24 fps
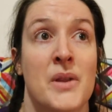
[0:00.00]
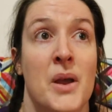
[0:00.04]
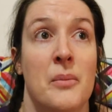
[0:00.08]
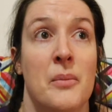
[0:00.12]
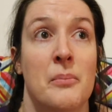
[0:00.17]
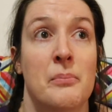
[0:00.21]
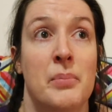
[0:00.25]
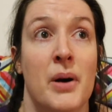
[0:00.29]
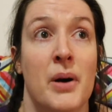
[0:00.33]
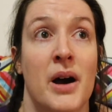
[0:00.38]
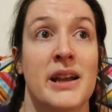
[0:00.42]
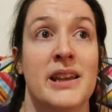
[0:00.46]

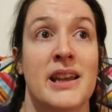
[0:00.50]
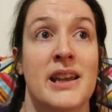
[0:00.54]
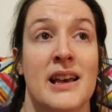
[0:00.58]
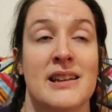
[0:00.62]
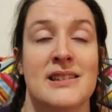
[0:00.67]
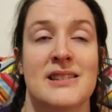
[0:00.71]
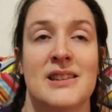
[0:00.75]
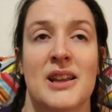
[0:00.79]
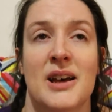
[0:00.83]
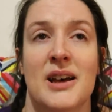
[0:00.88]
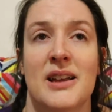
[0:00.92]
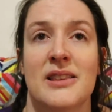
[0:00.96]
But
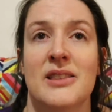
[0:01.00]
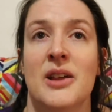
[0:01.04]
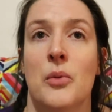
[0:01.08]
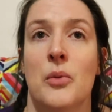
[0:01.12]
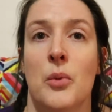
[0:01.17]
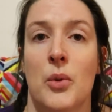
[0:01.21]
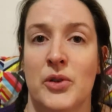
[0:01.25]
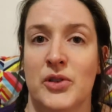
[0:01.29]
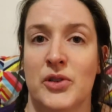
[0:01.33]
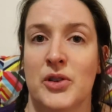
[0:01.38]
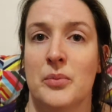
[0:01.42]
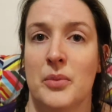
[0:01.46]
yes, there
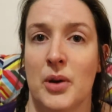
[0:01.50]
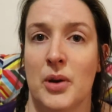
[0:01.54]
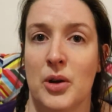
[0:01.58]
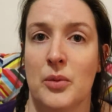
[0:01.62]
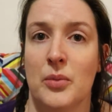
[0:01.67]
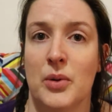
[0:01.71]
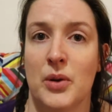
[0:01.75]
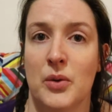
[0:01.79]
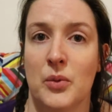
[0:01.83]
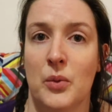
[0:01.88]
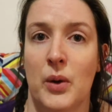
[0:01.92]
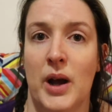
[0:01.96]
was a
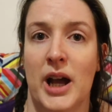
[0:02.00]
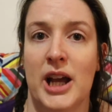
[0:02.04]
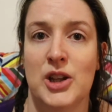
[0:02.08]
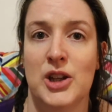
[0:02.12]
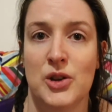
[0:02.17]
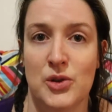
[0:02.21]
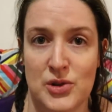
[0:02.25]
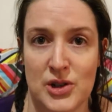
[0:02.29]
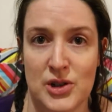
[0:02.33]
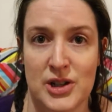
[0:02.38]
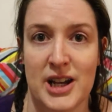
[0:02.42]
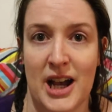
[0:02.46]
moment where
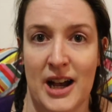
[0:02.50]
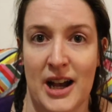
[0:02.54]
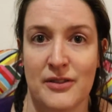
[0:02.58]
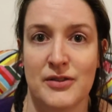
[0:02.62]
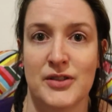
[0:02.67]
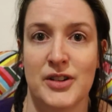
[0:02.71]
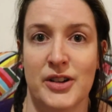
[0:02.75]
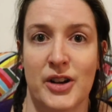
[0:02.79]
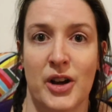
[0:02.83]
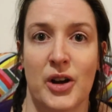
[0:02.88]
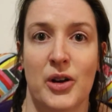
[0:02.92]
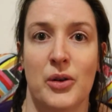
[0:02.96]
you did have
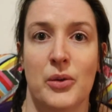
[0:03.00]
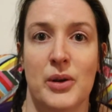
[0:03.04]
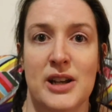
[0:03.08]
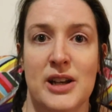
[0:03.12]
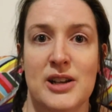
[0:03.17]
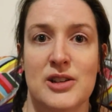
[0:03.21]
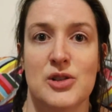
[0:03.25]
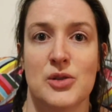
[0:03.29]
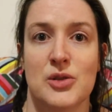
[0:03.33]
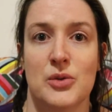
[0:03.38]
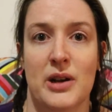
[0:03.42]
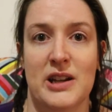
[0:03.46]
to go
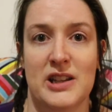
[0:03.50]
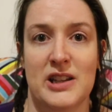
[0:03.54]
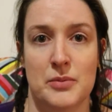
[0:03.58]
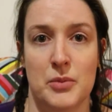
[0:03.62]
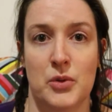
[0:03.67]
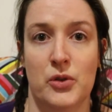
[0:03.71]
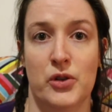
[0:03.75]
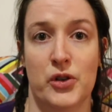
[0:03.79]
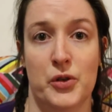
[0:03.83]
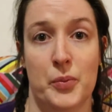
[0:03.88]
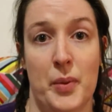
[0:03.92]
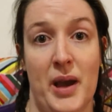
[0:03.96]
into a
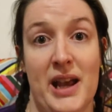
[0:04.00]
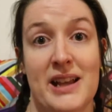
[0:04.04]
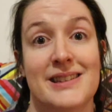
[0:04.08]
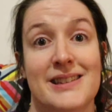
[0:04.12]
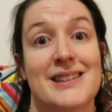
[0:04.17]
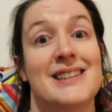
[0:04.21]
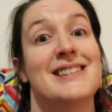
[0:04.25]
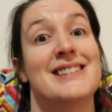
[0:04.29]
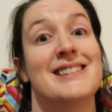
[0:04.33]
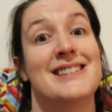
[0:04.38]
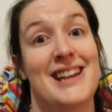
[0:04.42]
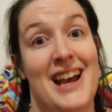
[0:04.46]
small
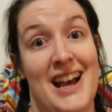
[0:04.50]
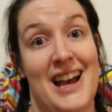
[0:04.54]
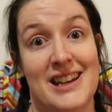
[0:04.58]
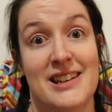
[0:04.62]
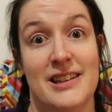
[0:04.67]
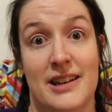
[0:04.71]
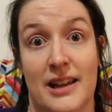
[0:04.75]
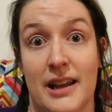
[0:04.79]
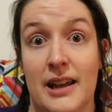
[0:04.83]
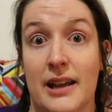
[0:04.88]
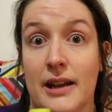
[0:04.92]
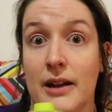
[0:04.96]
space
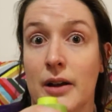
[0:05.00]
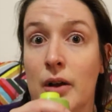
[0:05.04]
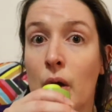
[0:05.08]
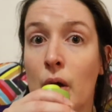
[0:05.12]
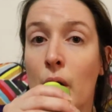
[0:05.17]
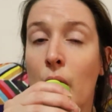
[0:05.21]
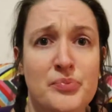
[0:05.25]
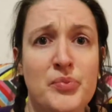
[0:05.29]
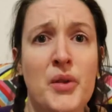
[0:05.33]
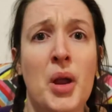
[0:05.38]
standing.